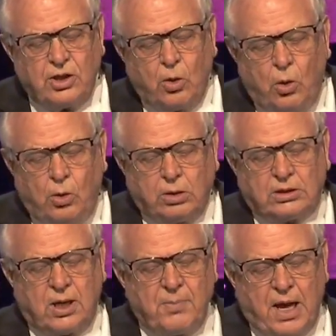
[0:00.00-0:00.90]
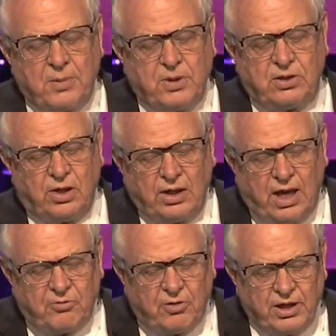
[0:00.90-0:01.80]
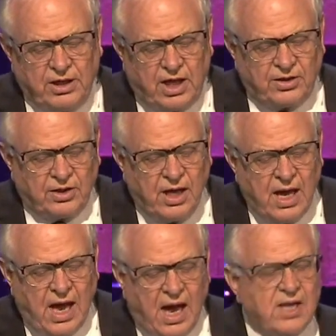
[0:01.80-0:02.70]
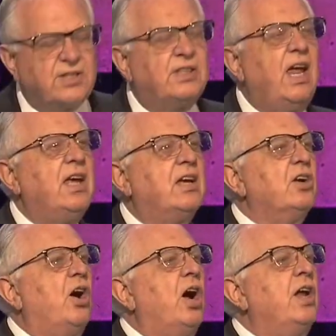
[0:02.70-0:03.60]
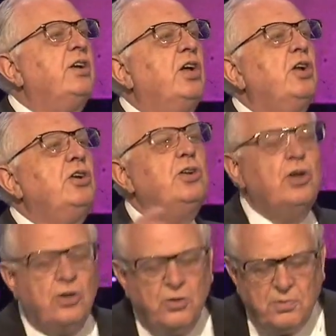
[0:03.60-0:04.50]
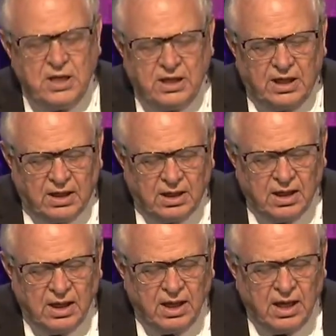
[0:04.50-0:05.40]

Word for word: the old commandment to love one another has taken on new meaning.